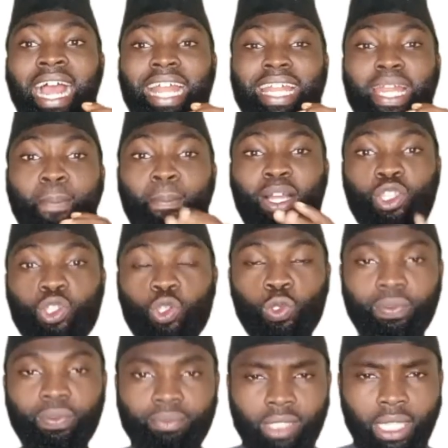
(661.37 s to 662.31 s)

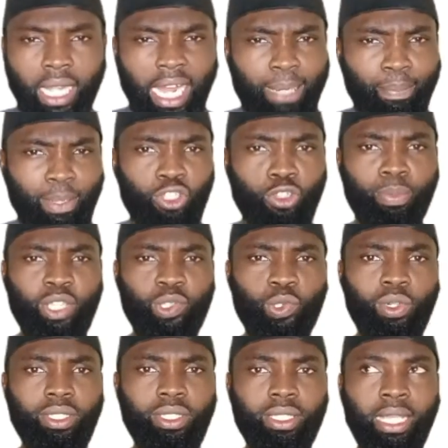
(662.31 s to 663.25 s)
kalimatun
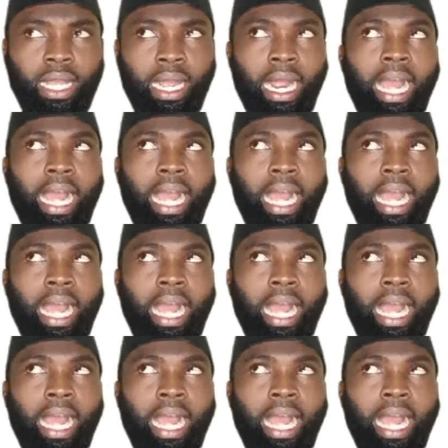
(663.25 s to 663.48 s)
means what?